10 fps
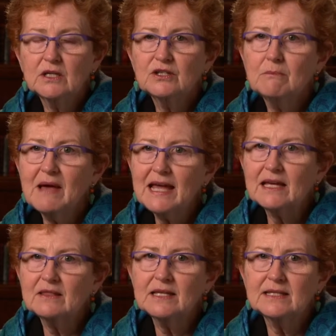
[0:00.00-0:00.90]
to
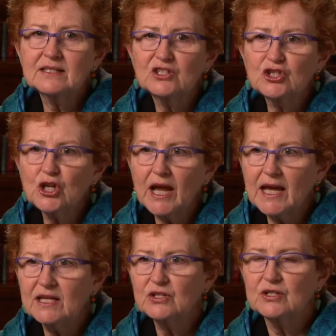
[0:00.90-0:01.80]
make these
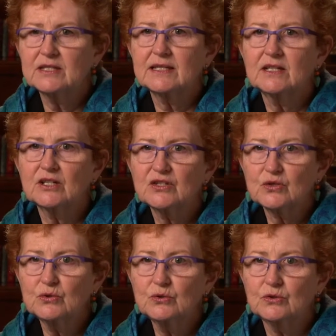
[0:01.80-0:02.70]
changes in our
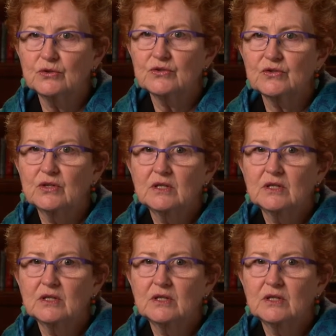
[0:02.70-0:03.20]
schools,